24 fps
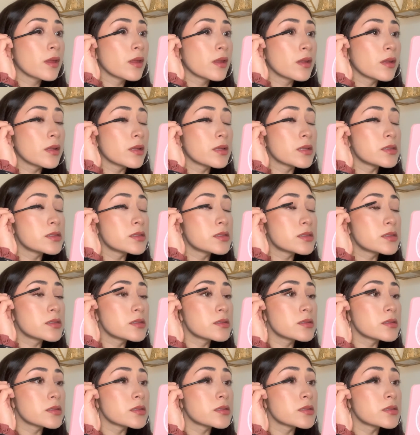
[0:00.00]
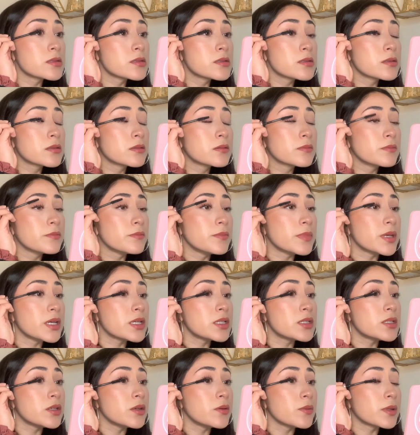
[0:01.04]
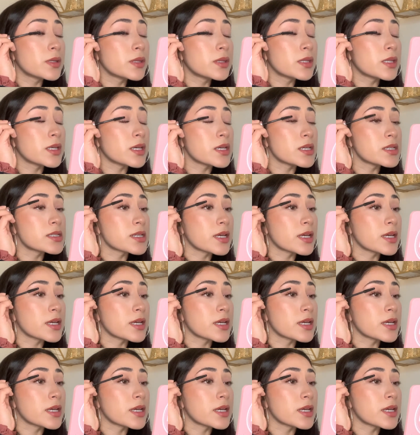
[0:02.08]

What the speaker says: let's just make do with this.